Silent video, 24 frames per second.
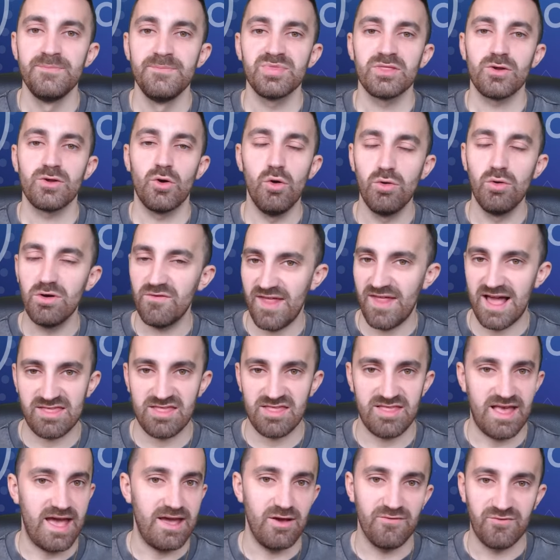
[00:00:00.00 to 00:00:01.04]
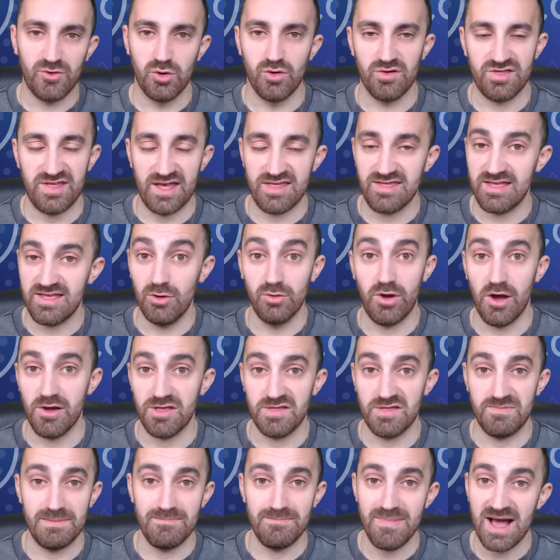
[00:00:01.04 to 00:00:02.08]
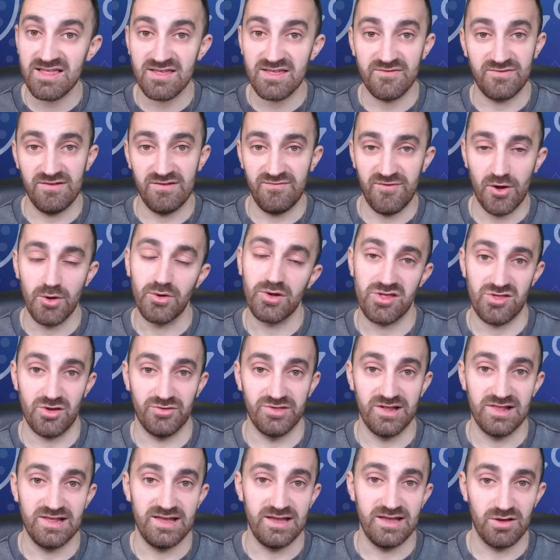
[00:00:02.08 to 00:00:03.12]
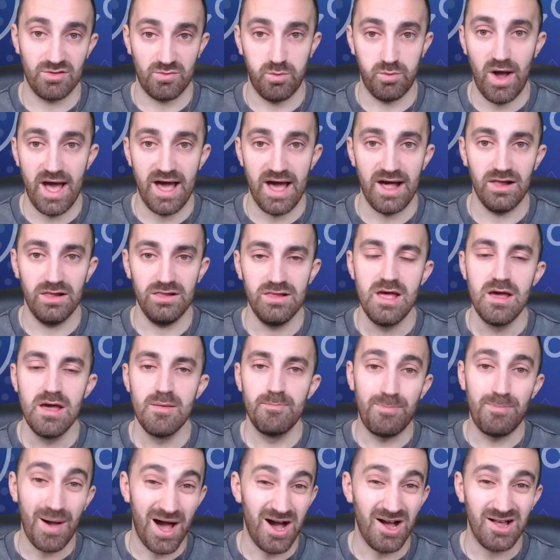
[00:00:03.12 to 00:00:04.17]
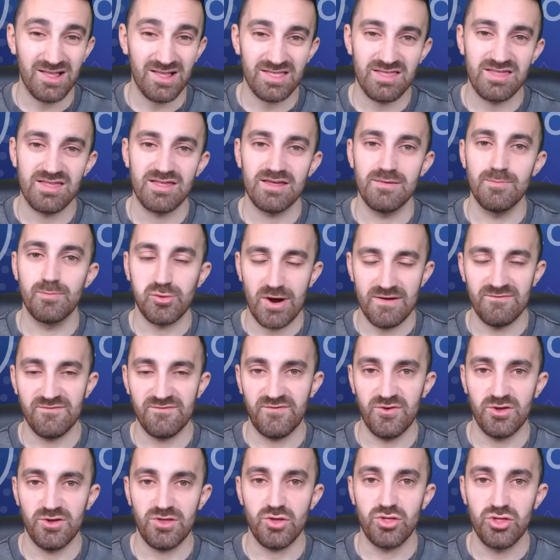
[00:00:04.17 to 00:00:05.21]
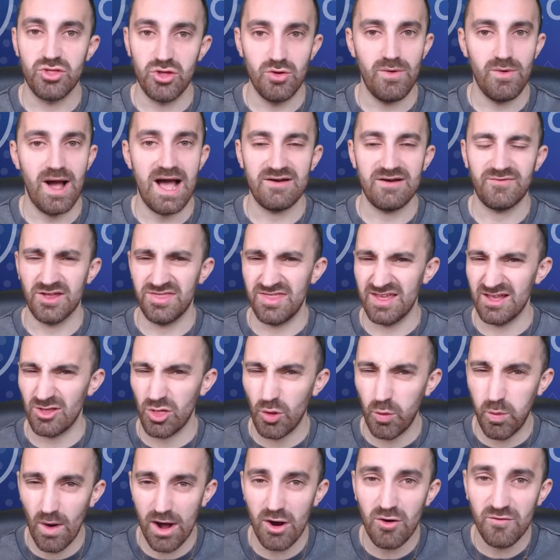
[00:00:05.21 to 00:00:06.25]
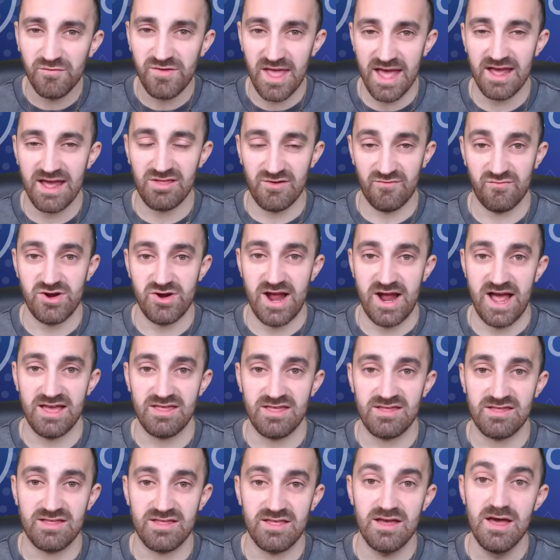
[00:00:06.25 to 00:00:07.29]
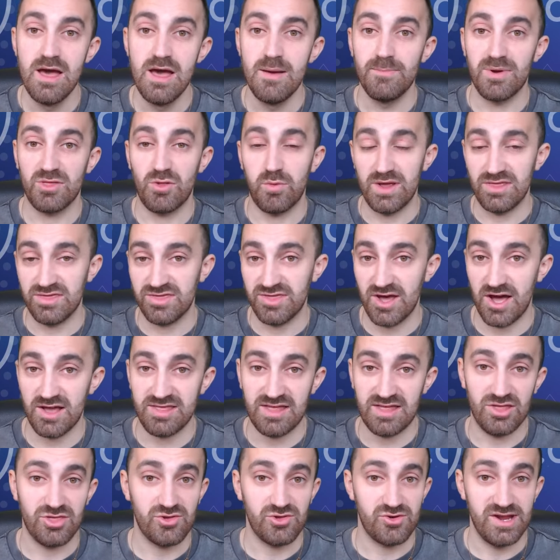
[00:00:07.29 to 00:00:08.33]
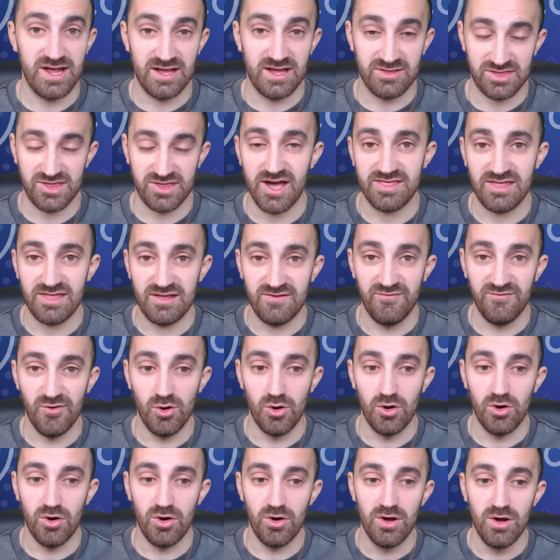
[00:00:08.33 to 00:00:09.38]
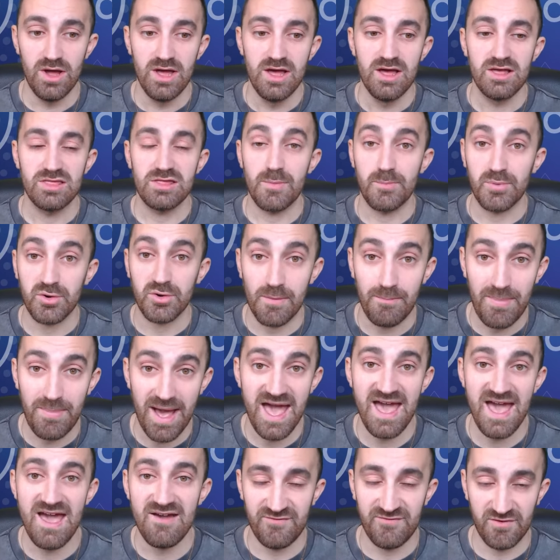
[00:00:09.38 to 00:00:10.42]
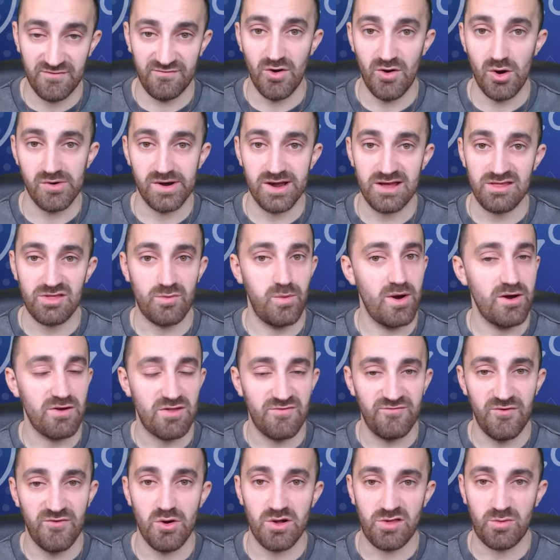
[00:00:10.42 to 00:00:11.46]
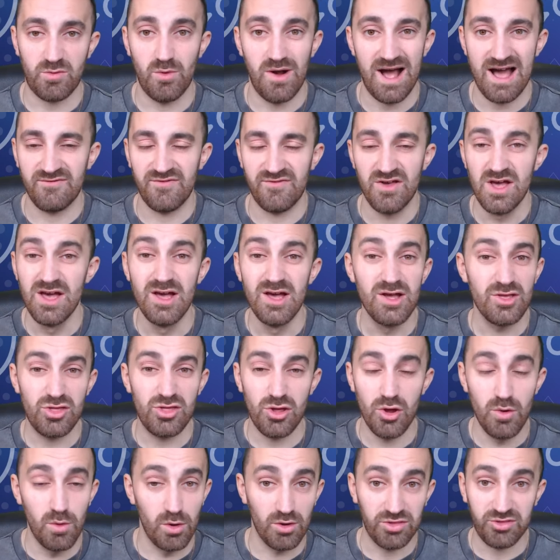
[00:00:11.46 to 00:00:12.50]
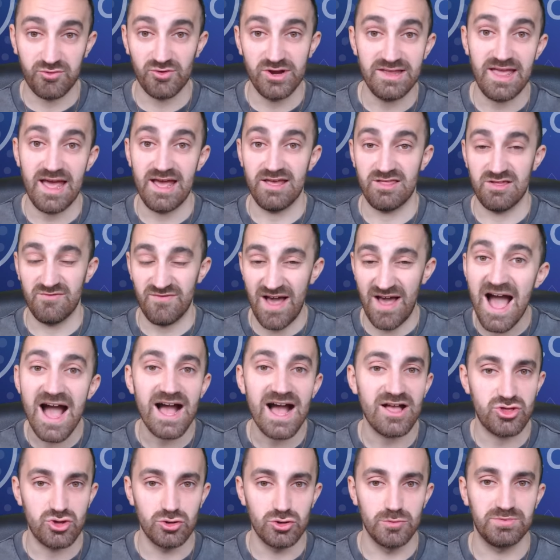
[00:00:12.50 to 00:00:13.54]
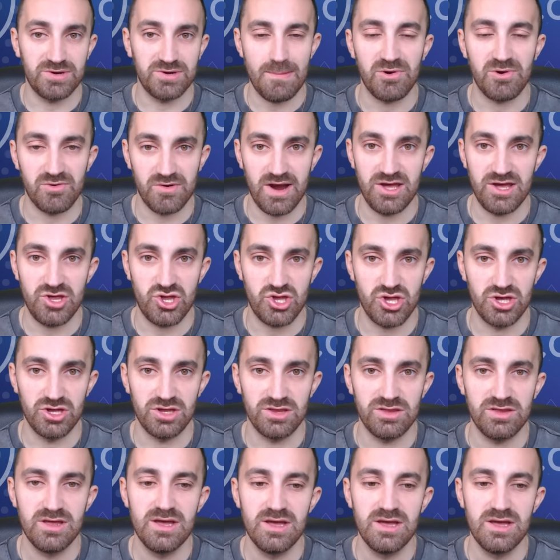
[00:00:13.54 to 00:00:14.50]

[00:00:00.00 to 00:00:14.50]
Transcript: All of that to say, of course, they're still going to be massively focused on the league as well. But Brentford do have, I think, 12 days of rest between 33 and 34 to prepare for Forest, whereas Forest will have 2 or 3 days of actual preparation.